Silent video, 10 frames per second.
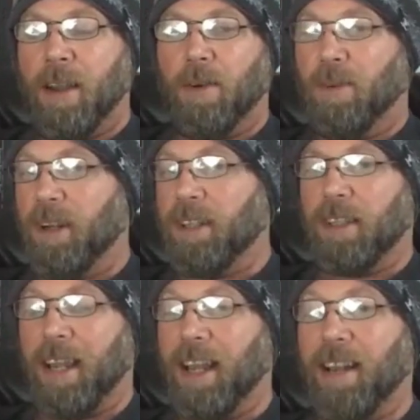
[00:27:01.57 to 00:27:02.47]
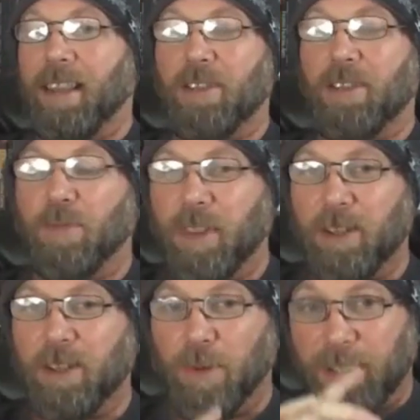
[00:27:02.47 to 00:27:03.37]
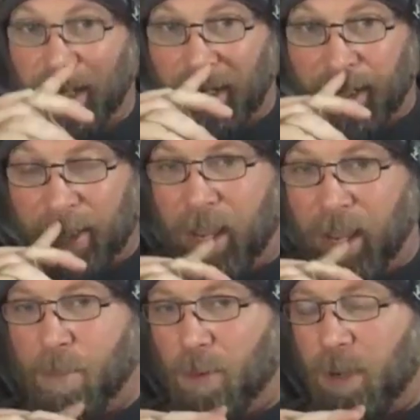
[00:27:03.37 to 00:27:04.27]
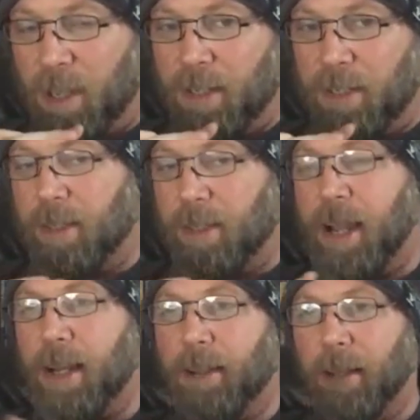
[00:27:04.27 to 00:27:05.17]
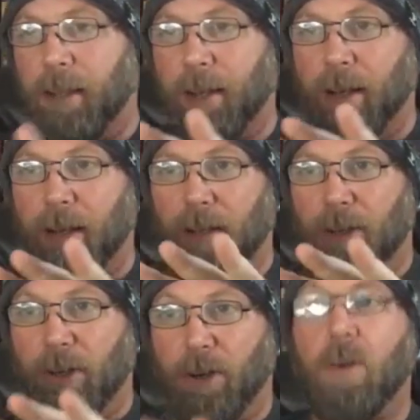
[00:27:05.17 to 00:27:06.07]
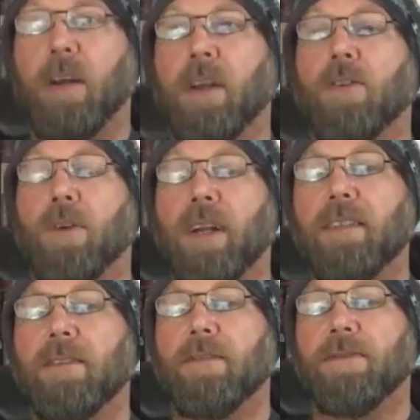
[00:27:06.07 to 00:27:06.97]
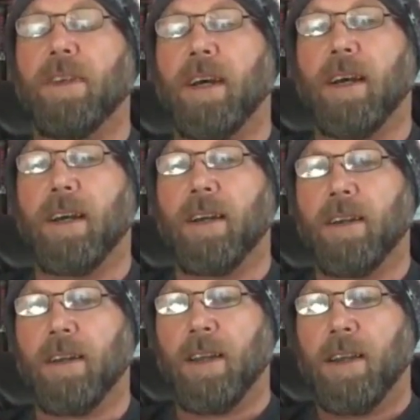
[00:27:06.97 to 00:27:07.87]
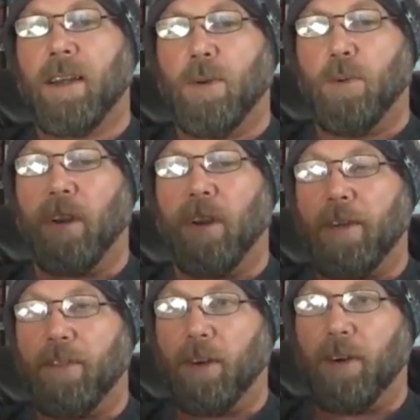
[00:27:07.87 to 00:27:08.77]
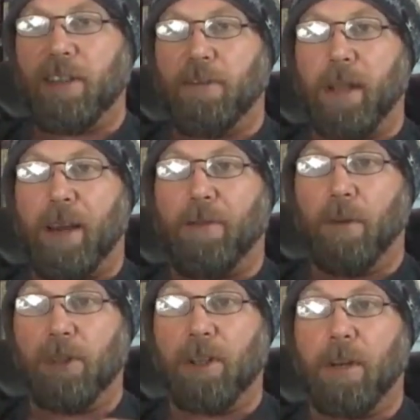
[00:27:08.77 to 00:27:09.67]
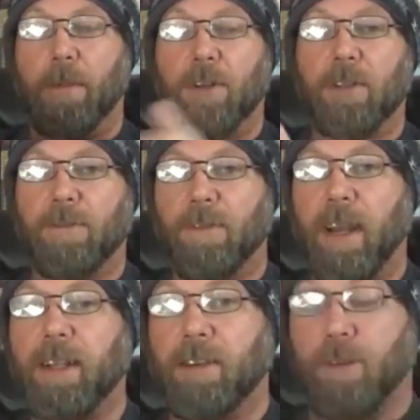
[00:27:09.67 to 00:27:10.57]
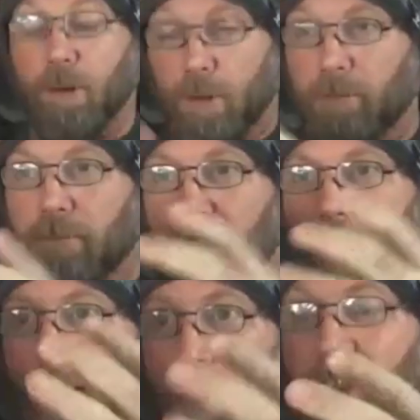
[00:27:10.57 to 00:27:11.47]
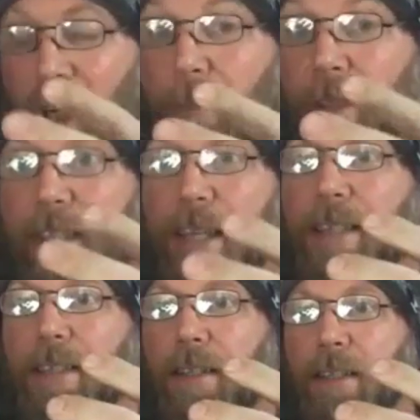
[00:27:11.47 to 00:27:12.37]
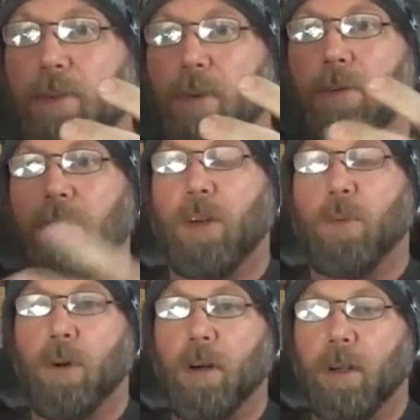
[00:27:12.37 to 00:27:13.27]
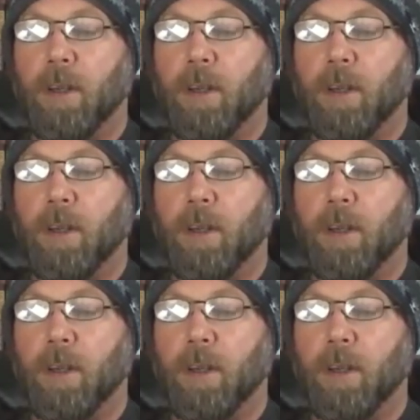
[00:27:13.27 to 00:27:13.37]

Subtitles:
was, and this wasn't at a time where we had decided that, an aggressive, working off an aggressive platform was going to be most effective. We were legitimately testing to see what was going to work.